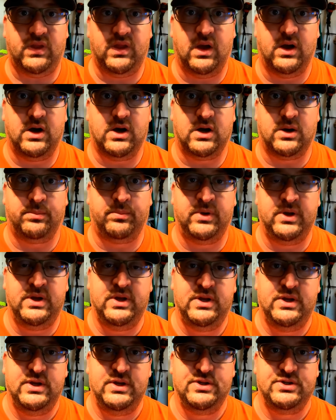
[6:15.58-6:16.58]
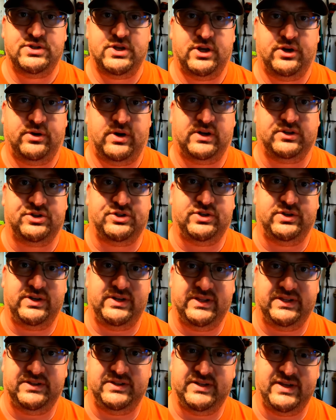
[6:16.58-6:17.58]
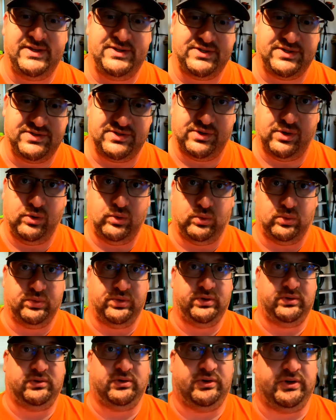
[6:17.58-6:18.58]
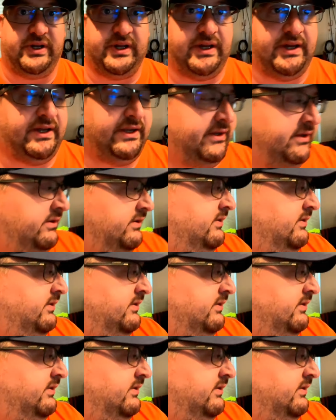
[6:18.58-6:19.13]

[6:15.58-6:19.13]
So I'll show you that the engine's cold, okay?